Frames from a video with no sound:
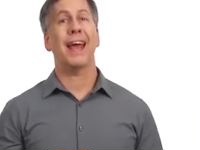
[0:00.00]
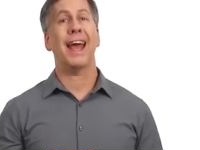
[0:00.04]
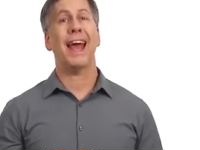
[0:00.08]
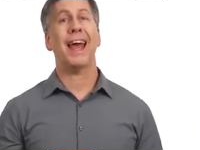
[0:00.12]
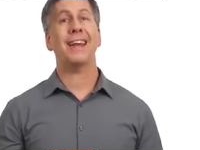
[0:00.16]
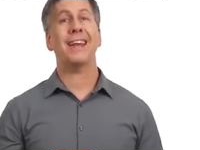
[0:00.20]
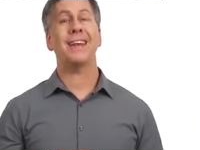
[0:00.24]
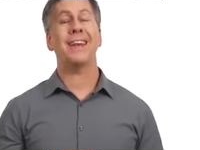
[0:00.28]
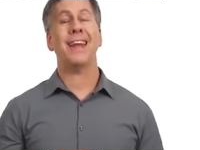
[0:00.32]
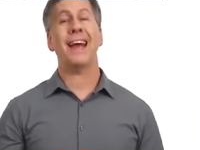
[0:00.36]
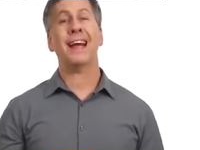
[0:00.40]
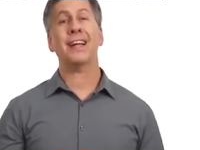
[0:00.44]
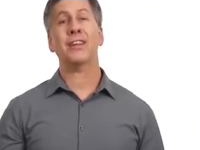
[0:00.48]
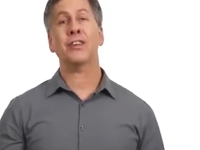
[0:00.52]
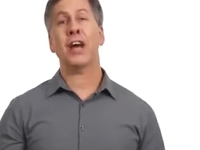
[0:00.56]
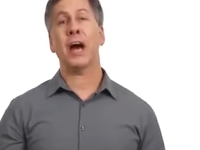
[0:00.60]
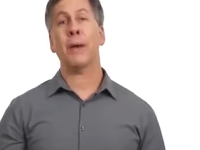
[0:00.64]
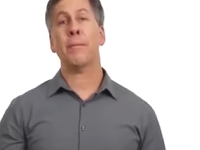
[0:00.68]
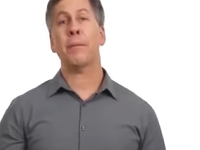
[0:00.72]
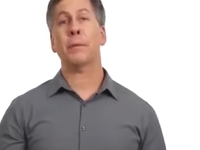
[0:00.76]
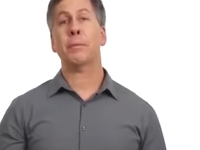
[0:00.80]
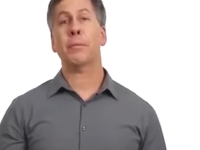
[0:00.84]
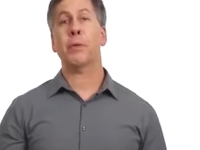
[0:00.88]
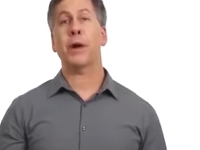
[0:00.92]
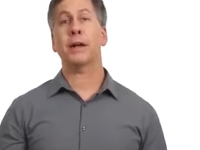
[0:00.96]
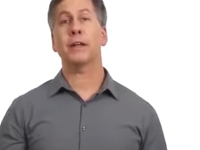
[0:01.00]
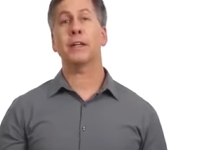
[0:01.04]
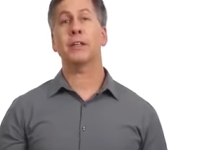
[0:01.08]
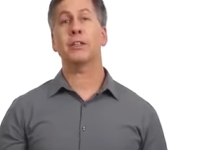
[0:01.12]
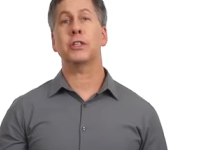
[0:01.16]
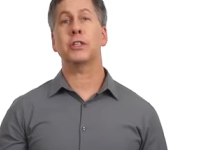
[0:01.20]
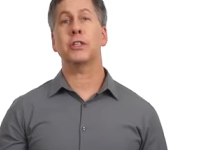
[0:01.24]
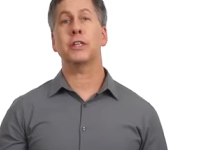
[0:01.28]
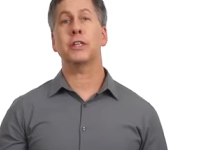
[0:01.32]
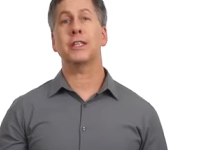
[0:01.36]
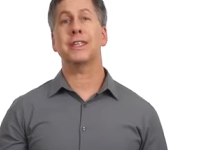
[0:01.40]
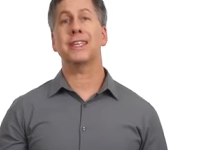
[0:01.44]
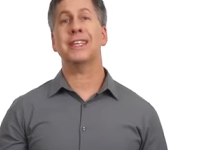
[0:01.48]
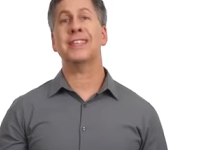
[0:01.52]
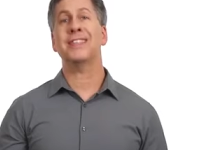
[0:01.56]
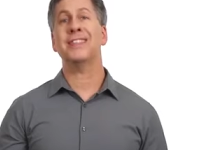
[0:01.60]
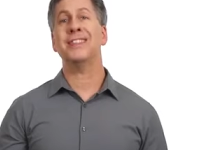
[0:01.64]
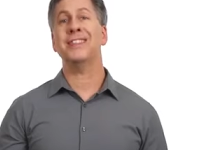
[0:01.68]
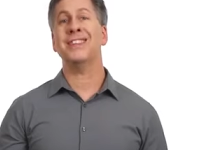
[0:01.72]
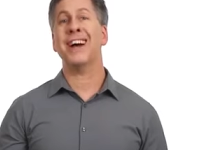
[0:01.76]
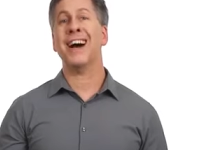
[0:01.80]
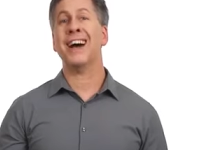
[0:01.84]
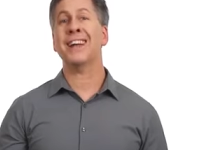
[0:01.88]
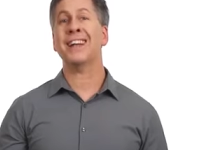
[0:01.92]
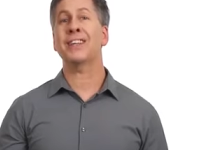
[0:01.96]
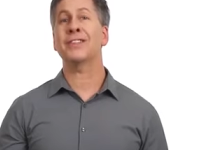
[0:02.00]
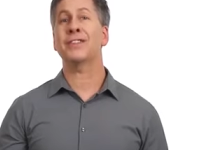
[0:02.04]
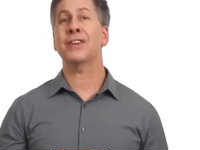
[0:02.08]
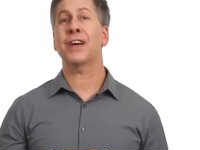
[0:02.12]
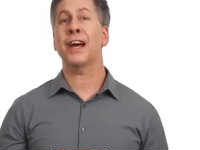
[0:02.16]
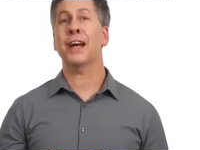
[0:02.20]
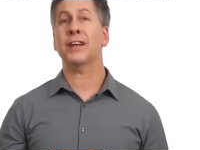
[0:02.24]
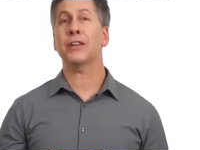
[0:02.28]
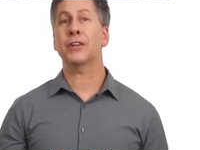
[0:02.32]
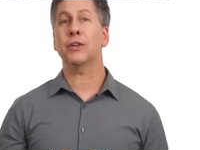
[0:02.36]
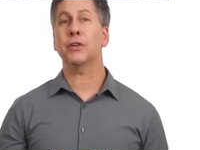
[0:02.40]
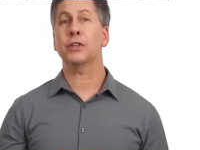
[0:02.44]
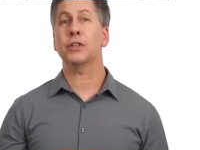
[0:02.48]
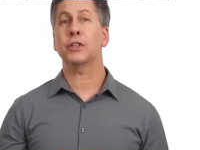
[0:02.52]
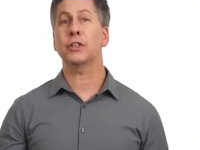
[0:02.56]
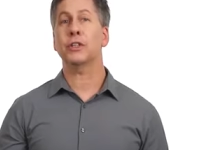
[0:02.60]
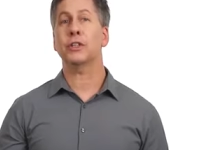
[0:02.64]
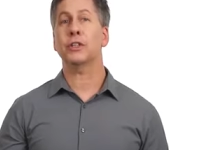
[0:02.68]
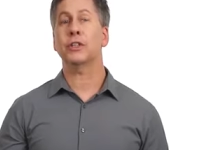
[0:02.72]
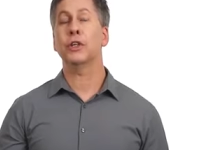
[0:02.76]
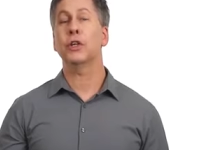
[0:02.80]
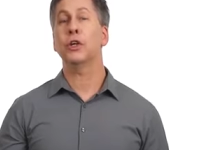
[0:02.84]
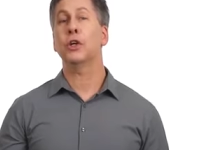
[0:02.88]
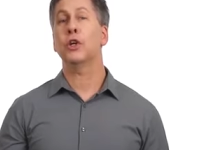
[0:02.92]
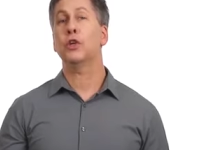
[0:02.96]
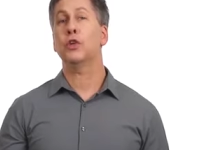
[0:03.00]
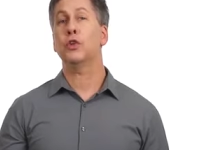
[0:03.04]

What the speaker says: and an ectopic pregnancy is not a diagnosis